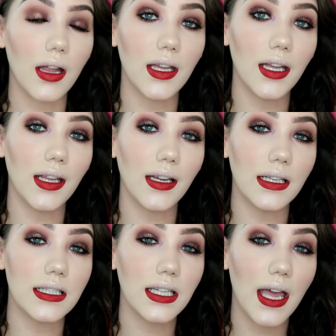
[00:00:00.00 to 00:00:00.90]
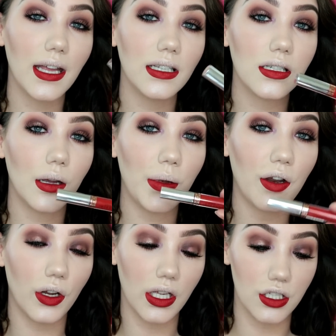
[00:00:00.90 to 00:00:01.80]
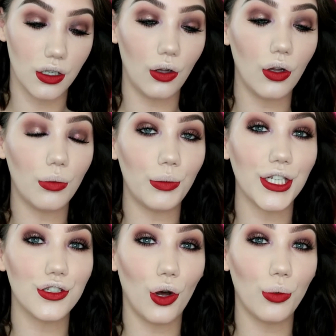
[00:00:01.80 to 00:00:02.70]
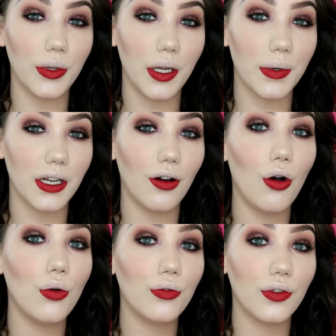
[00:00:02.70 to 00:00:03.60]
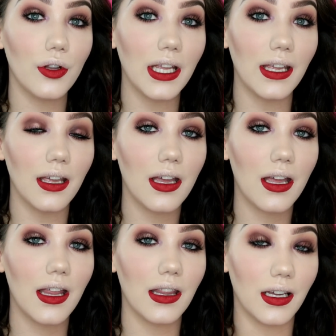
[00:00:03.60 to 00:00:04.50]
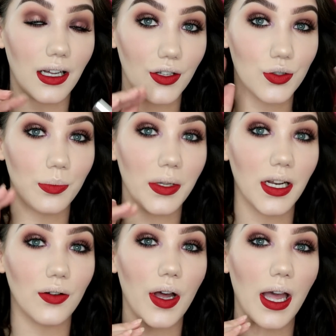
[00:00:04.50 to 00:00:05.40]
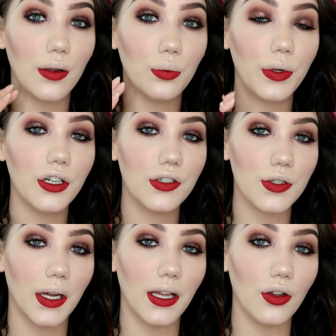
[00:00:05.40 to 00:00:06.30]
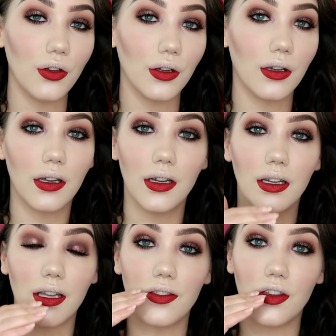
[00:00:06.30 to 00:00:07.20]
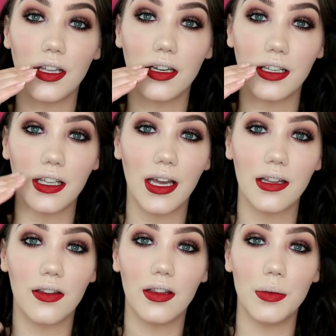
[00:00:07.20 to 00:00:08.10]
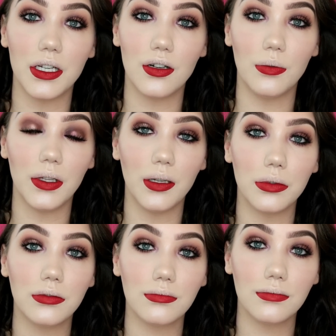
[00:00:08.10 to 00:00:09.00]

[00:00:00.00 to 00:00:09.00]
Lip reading: And then like I said, American Doll on my top lip, and hopefully the colours will be enough. How weird do I look? Because you can't see my top lip.